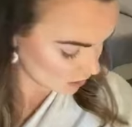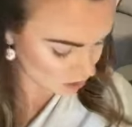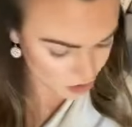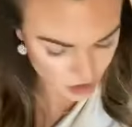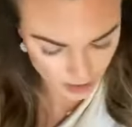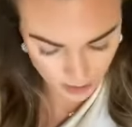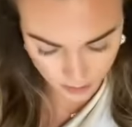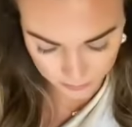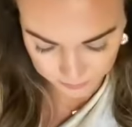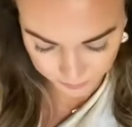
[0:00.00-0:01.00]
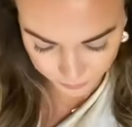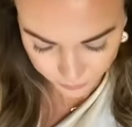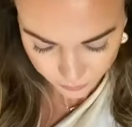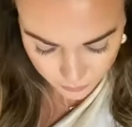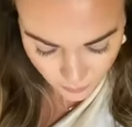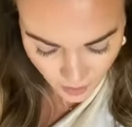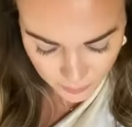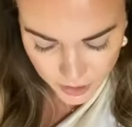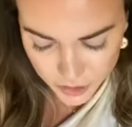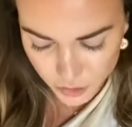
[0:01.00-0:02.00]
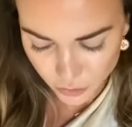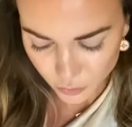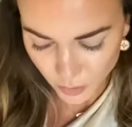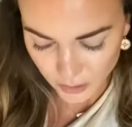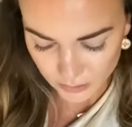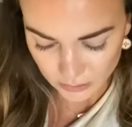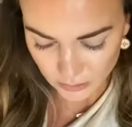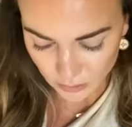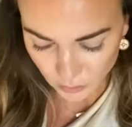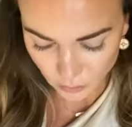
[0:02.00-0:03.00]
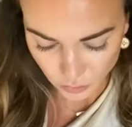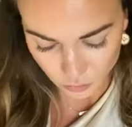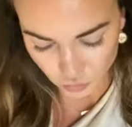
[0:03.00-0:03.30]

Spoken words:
cheek. I'm gonna do a little